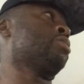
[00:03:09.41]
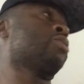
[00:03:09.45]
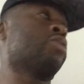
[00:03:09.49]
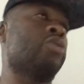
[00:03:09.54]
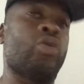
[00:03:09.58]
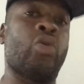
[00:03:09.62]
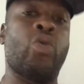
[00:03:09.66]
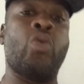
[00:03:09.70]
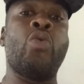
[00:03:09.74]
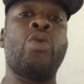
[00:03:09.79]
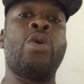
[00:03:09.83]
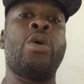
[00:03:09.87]

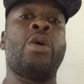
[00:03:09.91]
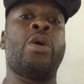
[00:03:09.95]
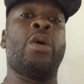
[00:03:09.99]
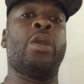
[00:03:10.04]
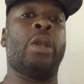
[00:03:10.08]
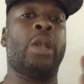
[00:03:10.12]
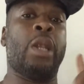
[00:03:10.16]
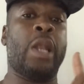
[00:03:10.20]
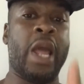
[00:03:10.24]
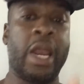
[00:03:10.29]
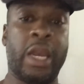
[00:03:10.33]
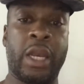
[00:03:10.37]
So
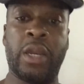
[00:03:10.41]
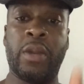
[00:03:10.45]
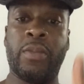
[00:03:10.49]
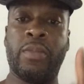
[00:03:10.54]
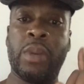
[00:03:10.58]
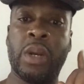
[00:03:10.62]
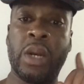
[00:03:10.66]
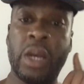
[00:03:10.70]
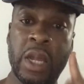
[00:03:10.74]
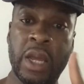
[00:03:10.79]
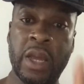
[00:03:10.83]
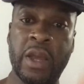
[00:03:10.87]
let
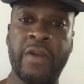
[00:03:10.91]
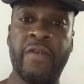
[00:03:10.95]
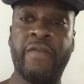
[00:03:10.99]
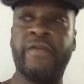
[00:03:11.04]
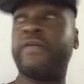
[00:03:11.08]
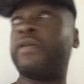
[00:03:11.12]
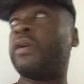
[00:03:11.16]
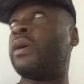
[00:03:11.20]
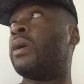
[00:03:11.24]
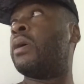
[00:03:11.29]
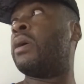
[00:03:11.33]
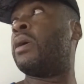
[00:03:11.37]
them
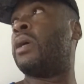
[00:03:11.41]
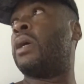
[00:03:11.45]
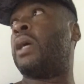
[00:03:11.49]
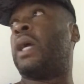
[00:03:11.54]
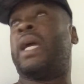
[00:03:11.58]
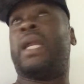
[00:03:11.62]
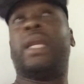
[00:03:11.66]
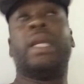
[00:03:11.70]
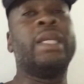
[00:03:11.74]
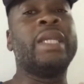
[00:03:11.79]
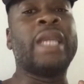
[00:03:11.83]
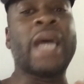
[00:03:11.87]
live
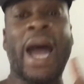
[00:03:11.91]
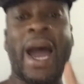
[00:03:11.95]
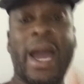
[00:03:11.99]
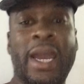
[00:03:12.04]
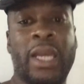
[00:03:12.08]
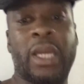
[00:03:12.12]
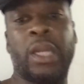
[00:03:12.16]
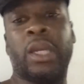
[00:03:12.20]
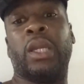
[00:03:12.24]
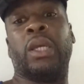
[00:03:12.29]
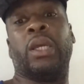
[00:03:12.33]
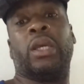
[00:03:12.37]
and
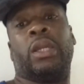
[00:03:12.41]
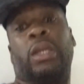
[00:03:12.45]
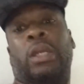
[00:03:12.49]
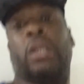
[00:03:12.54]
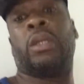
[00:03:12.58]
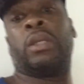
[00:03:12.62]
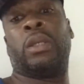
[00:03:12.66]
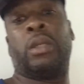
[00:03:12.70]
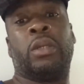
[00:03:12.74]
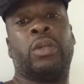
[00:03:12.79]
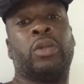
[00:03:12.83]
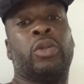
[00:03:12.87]
die in it.
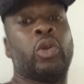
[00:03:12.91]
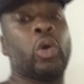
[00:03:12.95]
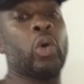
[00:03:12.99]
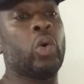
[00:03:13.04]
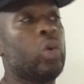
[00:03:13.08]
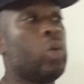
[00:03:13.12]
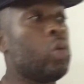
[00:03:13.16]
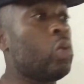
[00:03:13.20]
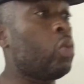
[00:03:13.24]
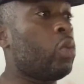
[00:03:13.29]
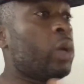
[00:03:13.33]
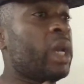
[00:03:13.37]

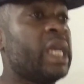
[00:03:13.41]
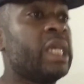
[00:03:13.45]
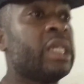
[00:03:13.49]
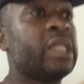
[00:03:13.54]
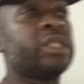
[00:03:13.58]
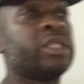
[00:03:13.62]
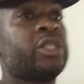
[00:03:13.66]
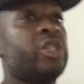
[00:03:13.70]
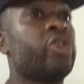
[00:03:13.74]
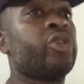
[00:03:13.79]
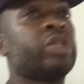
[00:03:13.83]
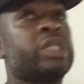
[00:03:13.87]
Don't
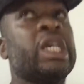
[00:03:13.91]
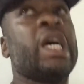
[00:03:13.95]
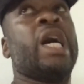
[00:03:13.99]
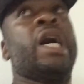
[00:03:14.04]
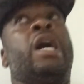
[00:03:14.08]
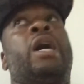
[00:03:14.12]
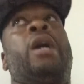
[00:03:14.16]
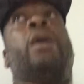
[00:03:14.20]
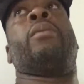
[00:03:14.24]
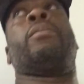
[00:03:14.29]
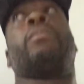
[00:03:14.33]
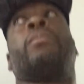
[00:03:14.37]
waste your
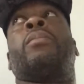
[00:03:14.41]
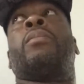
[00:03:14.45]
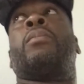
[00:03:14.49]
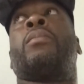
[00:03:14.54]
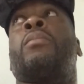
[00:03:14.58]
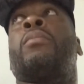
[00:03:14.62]
time.